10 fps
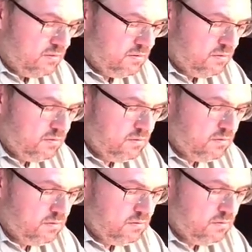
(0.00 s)

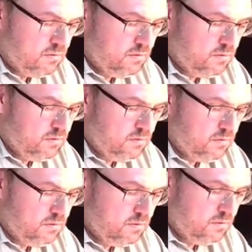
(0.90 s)

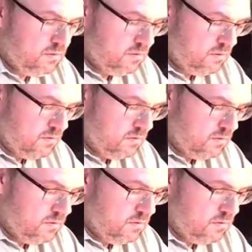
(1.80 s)

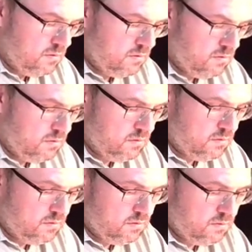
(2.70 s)

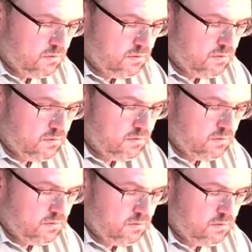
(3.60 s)

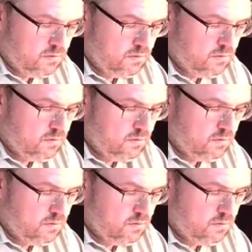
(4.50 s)
No one is speaking in this clip.